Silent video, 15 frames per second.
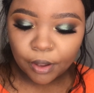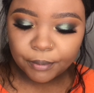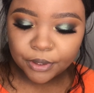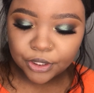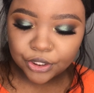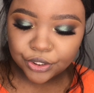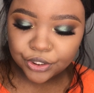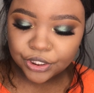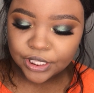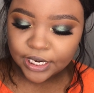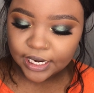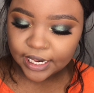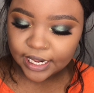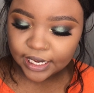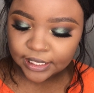I'm going to use the
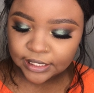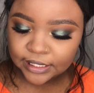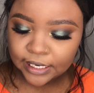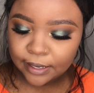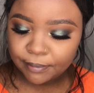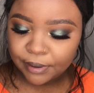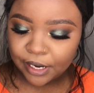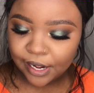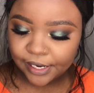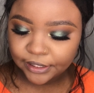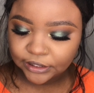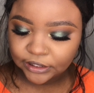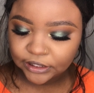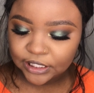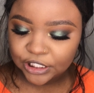NYX lip
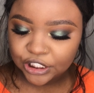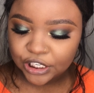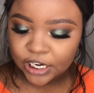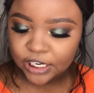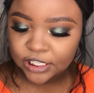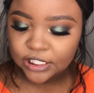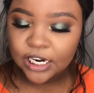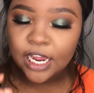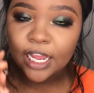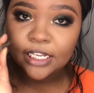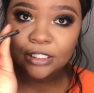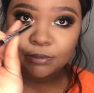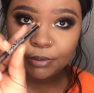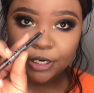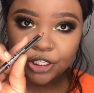liner in the shade
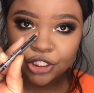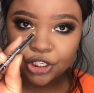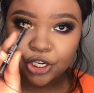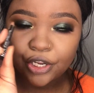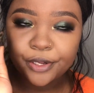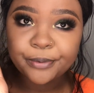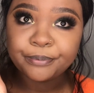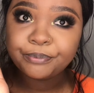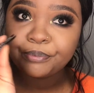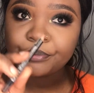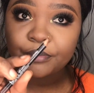Espresso.